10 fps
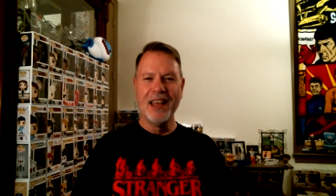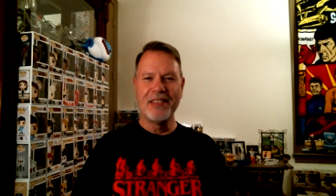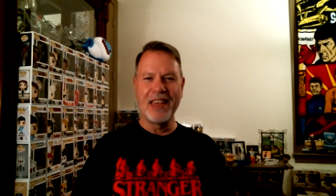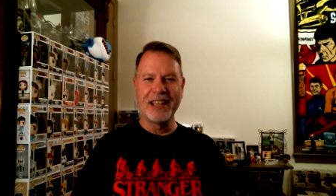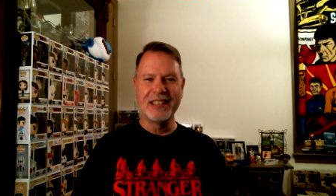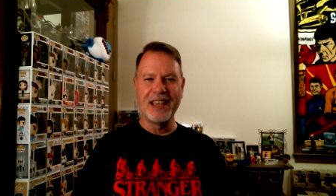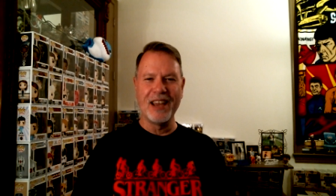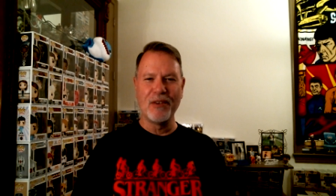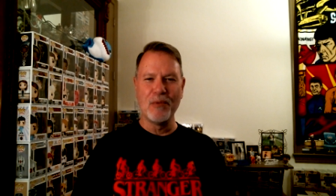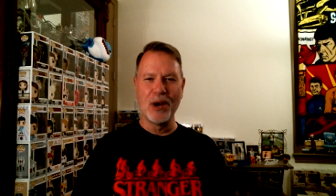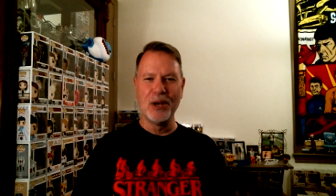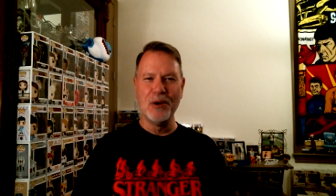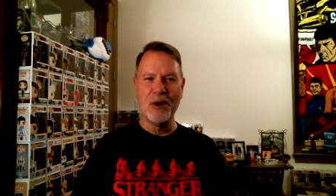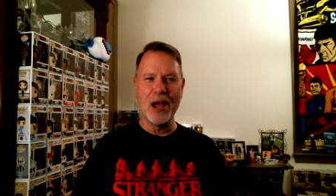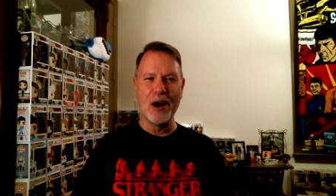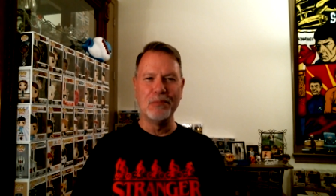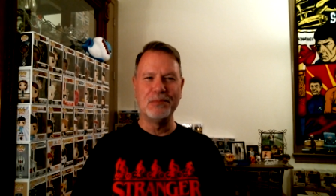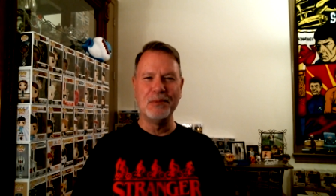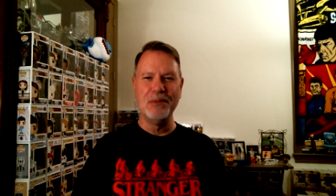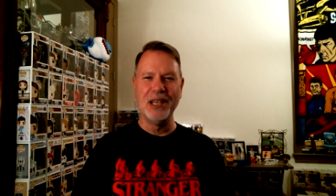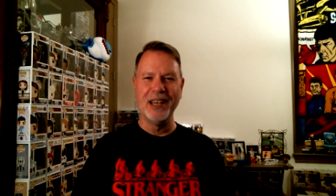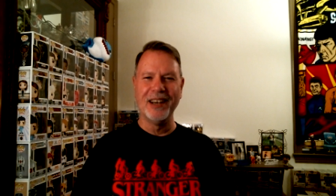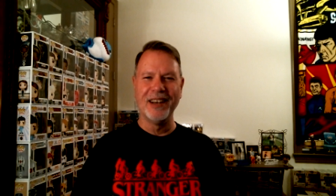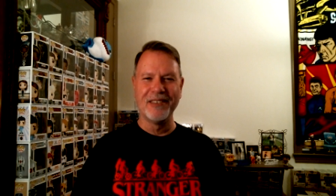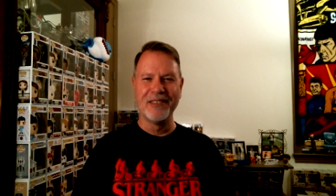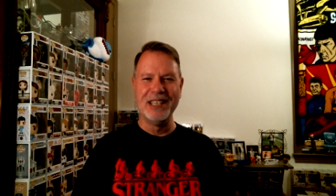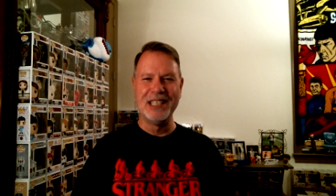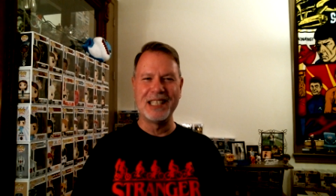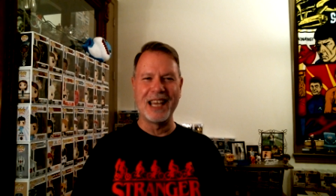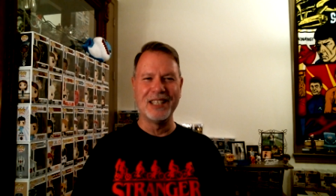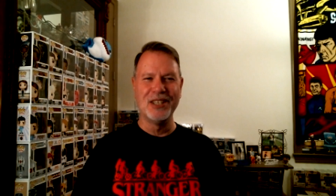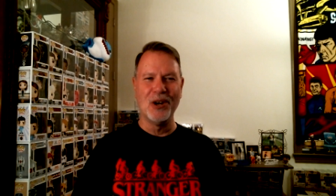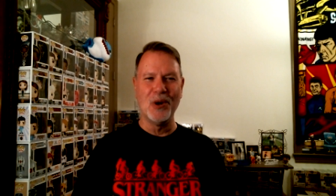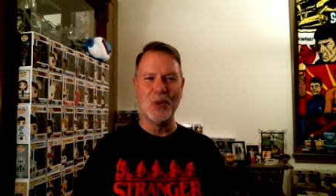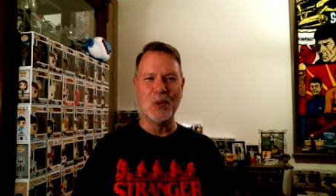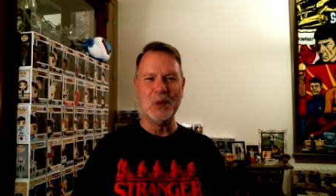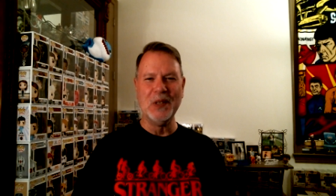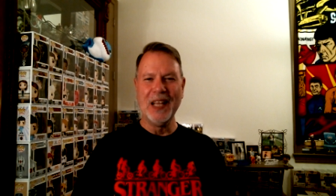Thanks to everyone who helped me uh, reach that goal.